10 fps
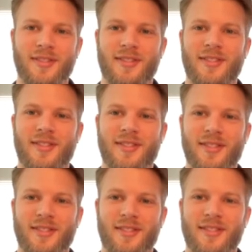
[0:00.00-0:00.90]

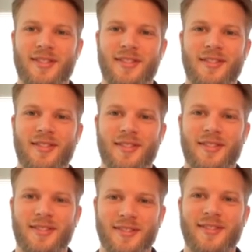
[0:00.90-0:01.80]

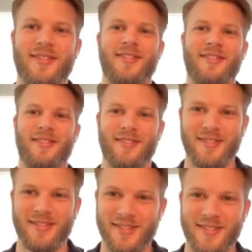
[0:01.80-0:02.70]

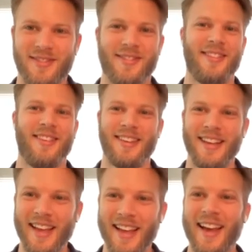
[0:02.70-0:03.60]

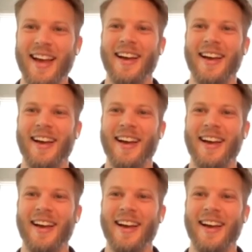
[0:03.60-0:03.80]
(not speaking)